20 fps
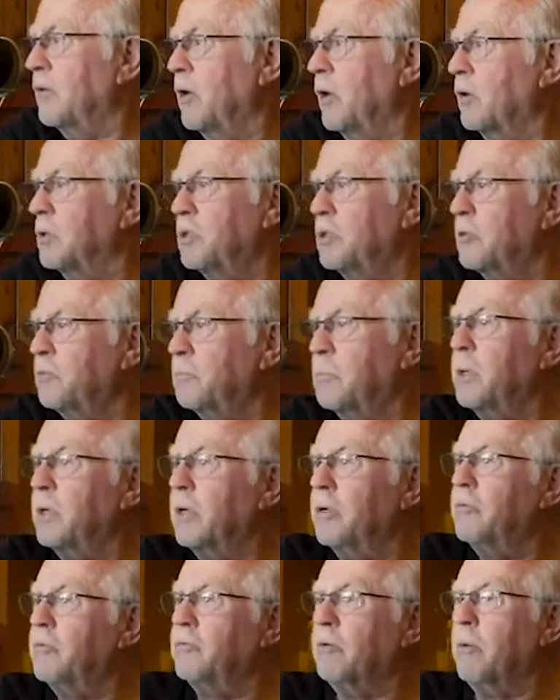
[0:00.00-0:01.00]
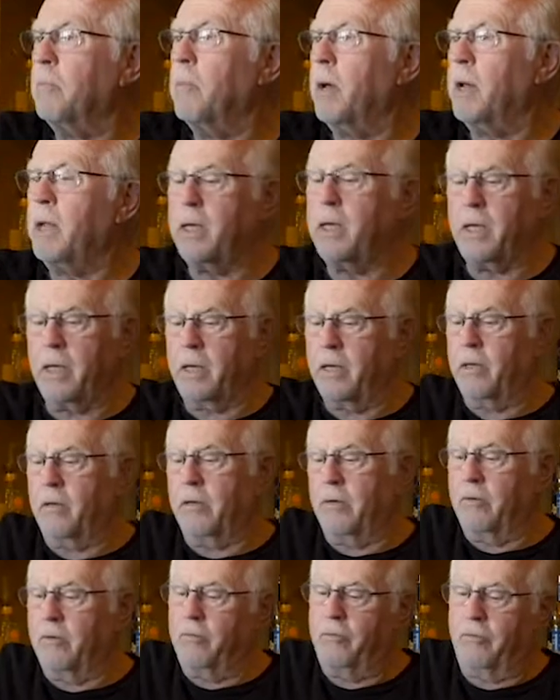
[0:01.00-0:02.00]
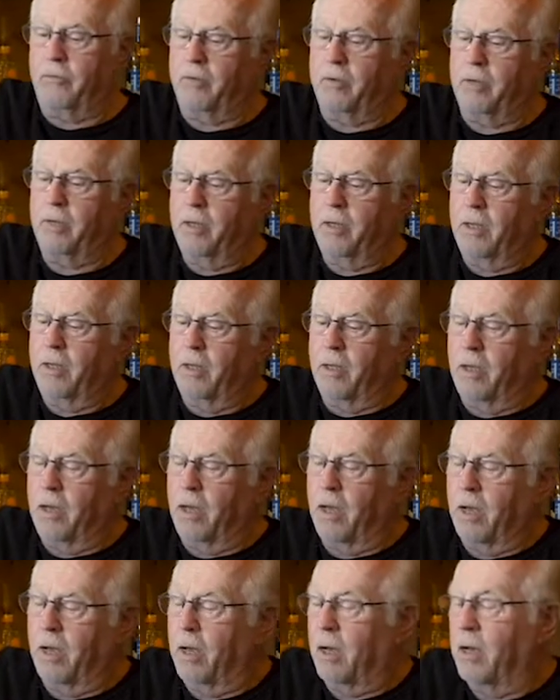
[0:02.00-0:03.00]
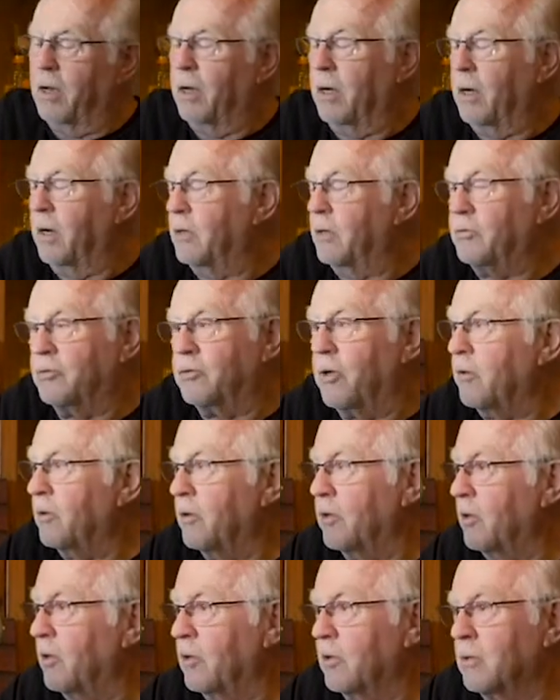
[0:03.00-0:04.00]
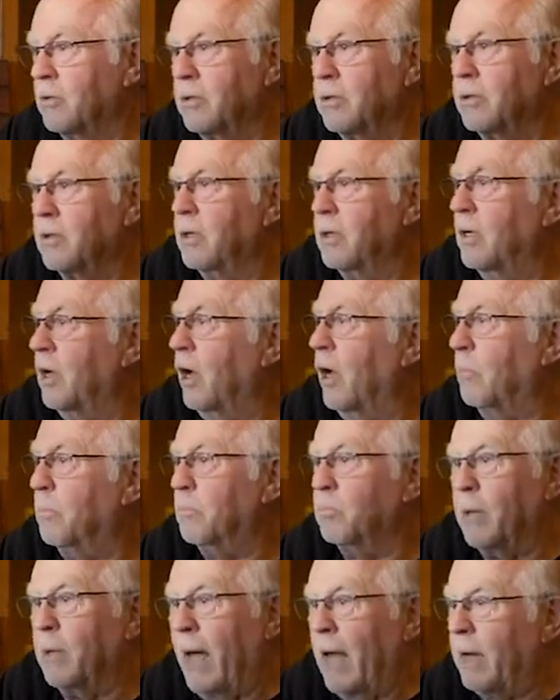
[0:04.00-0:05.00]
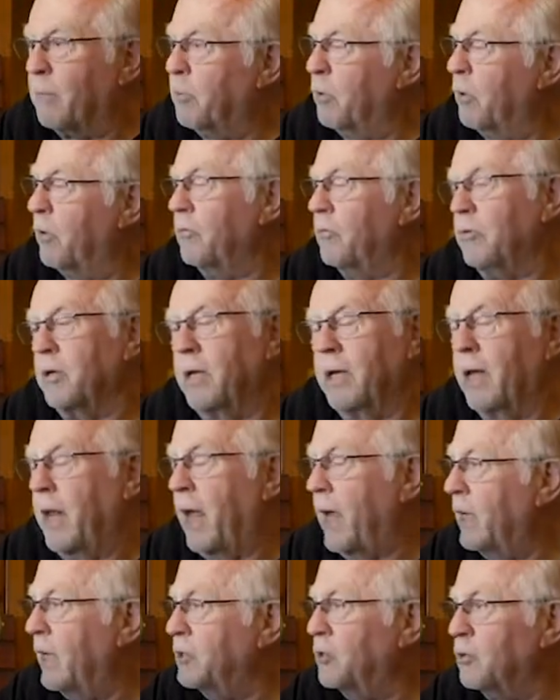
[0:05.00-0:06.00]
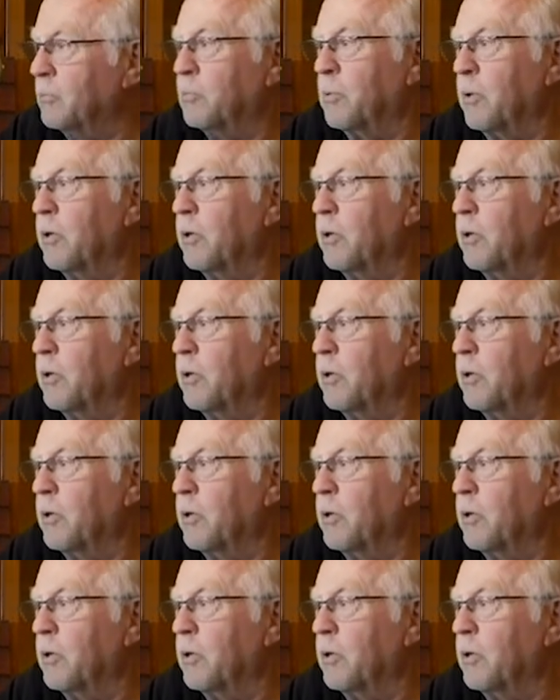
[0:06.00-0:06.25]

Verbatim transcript: you know, just because somebody is a Southerner, a black person, an Asian